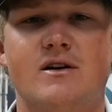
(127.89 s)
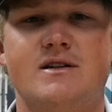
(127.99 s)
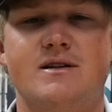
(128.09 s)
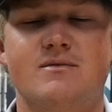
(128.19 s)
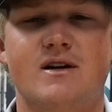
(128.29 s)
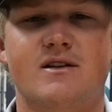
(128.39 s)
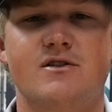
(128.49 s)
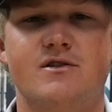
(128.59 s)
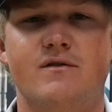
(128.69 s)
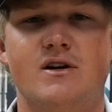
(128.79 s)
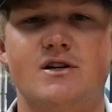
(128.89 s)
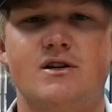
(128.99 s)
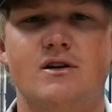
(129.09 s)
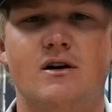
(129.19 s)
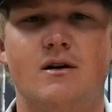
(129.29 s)
It seems like those fish
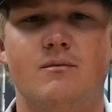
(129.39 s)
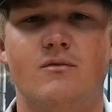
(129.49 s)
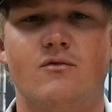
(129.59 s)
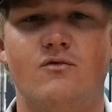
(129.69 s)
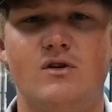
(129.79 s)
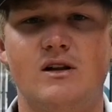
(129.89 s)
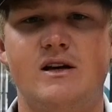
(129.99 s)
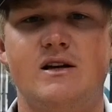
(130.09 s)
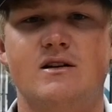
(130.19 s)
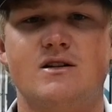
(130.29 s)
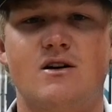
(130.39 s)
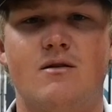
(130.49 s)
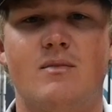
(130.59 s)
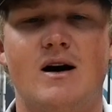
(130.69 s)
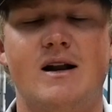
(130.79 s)
really
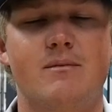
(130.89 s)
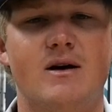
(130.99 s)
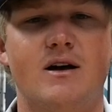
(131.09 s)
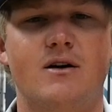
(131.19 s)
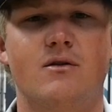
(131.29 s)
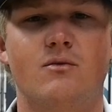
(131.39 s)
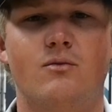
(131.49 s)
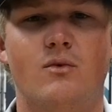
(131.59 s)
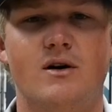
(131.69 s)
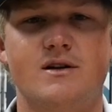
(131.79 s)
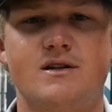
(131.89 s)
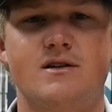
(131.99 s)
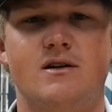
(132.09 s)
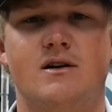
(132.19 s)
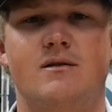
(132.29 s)
start biting better
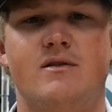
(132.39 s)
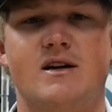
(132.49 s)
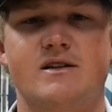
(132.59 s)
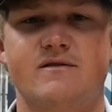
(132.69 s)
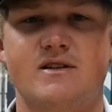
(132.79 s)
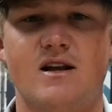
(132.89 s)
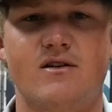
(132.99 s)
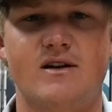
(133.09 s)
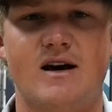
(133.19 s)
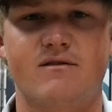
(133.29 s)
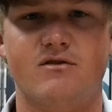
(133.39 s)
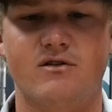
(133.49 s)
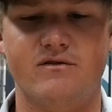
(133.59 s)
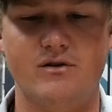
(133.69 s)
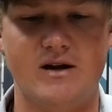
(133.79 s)
once things have settled down for a
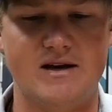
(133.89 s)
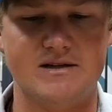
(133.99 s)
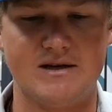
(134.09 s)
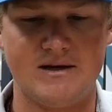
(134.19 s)
few days.